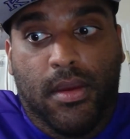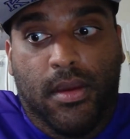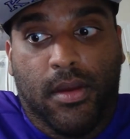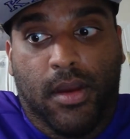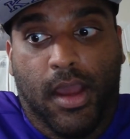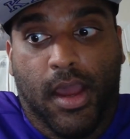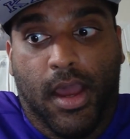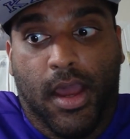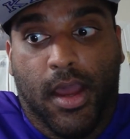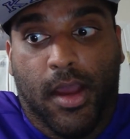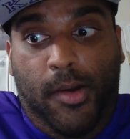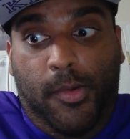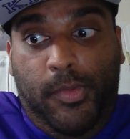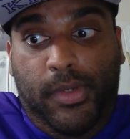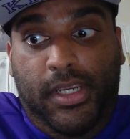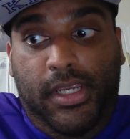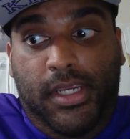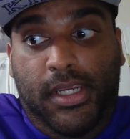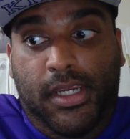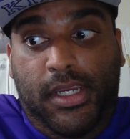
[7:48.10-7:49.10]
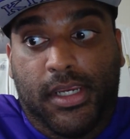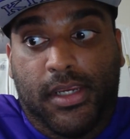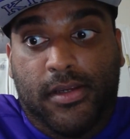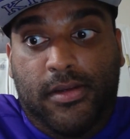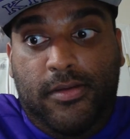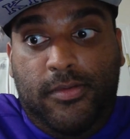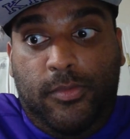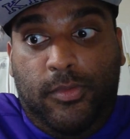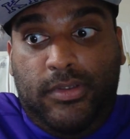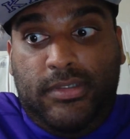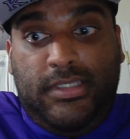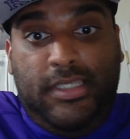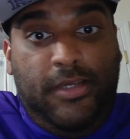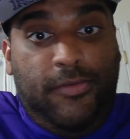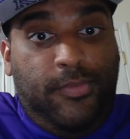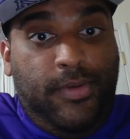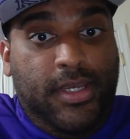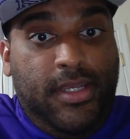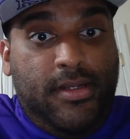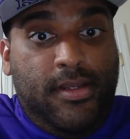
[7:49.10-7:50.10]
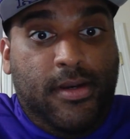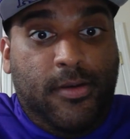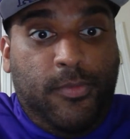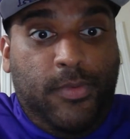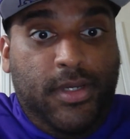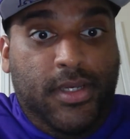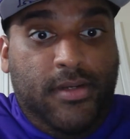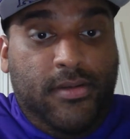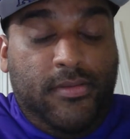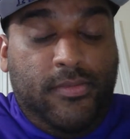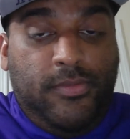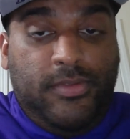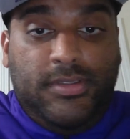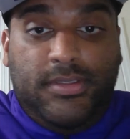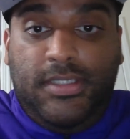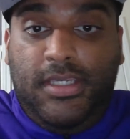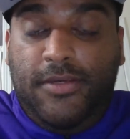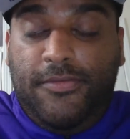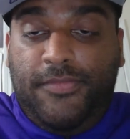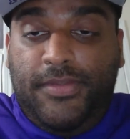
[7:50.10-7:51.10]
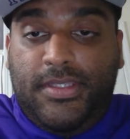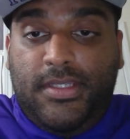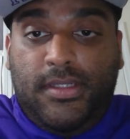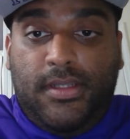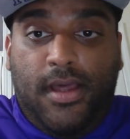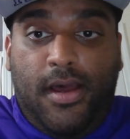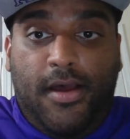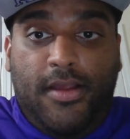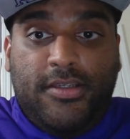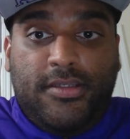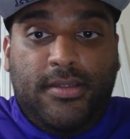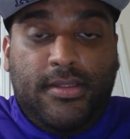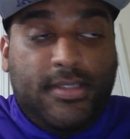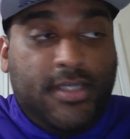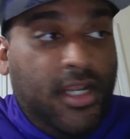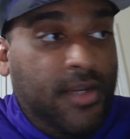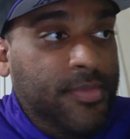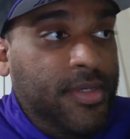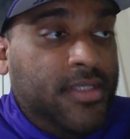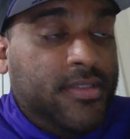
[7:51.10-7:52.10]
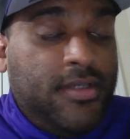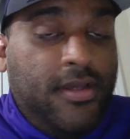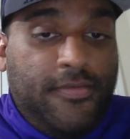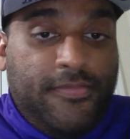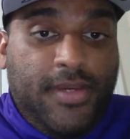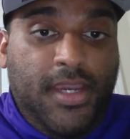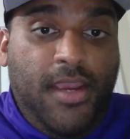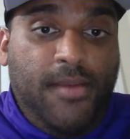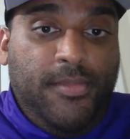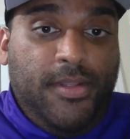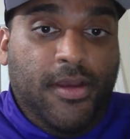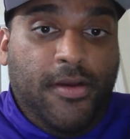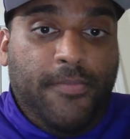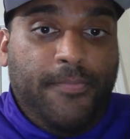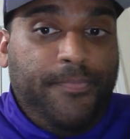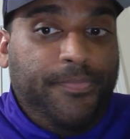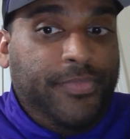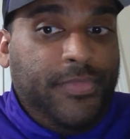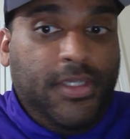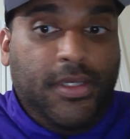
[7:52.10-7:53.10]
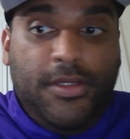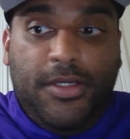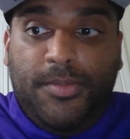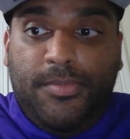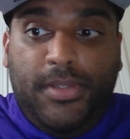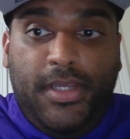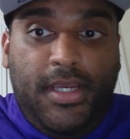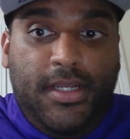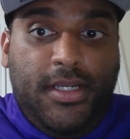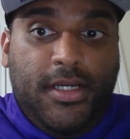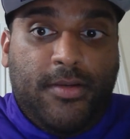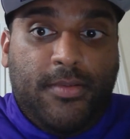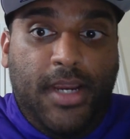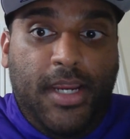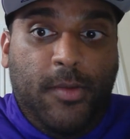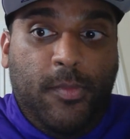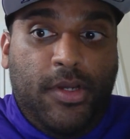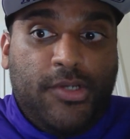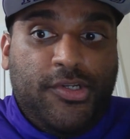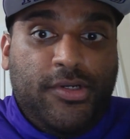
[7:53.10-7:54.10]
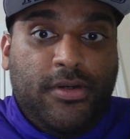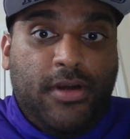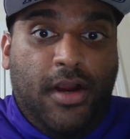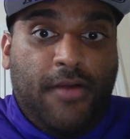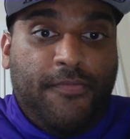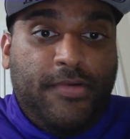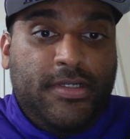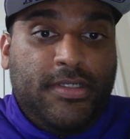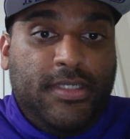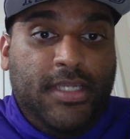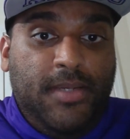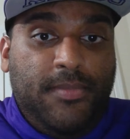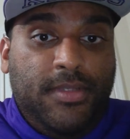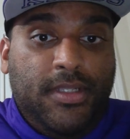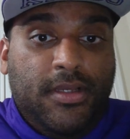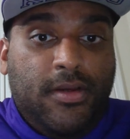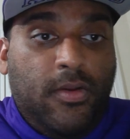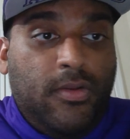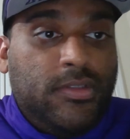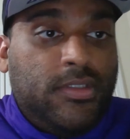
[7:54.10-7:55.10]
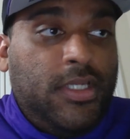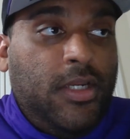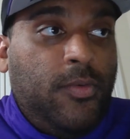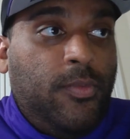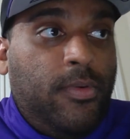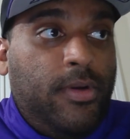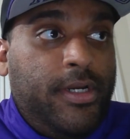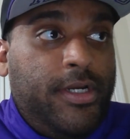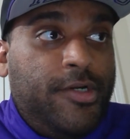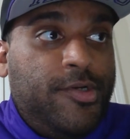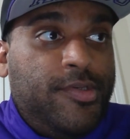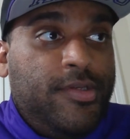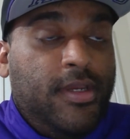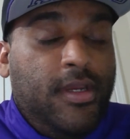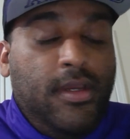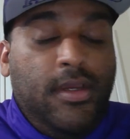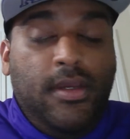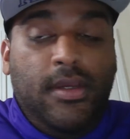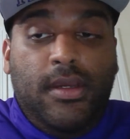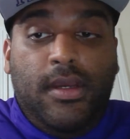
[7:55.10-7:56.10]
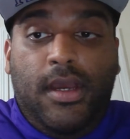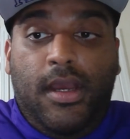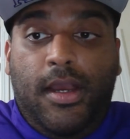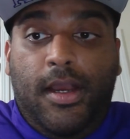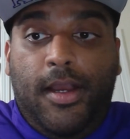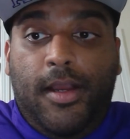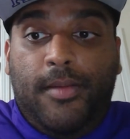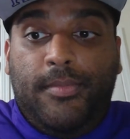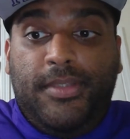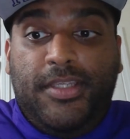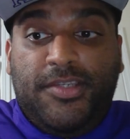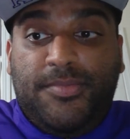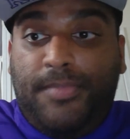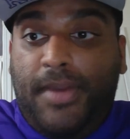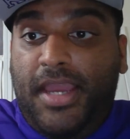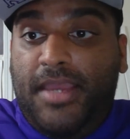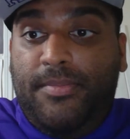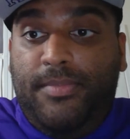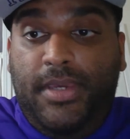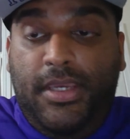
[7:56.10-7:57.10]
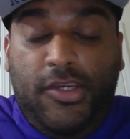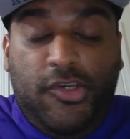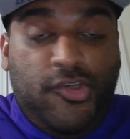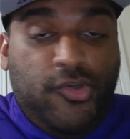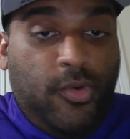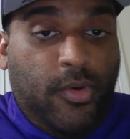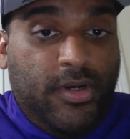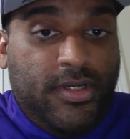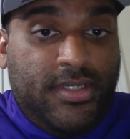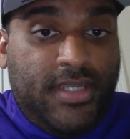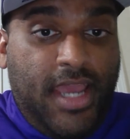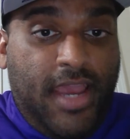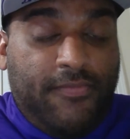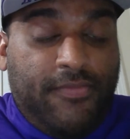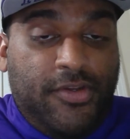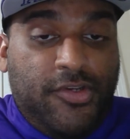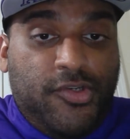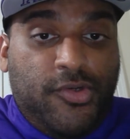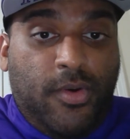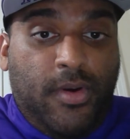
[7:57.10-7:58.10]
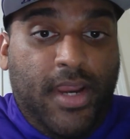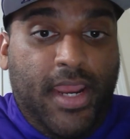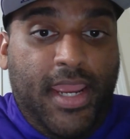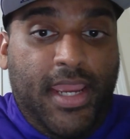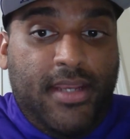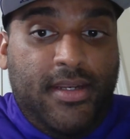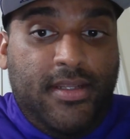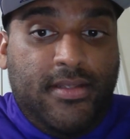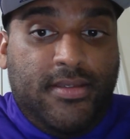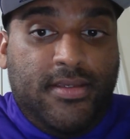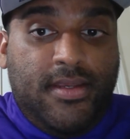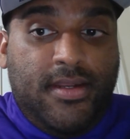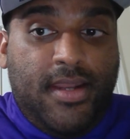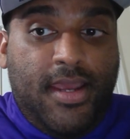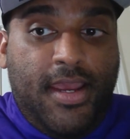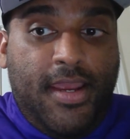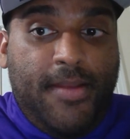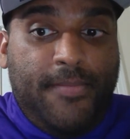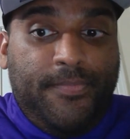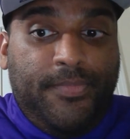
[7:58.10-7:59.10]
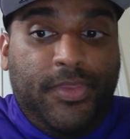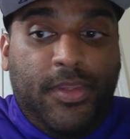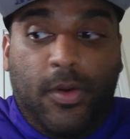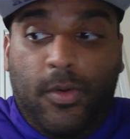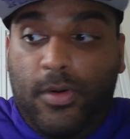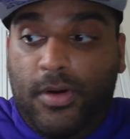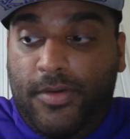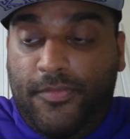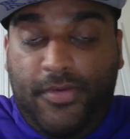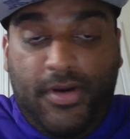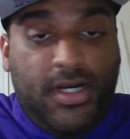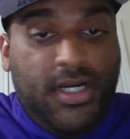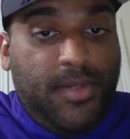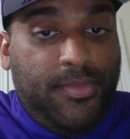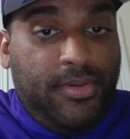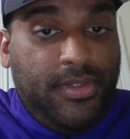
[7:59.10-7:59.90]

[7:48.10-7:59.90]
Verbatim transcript: uh, we will see if we get another win. We'll see if it's a loss. It's going to be a tough game, though. You know, you're playing a great Western Conference team in the Golden State Warriors, um, despite being short-staffed and short-handed tonight or for a couple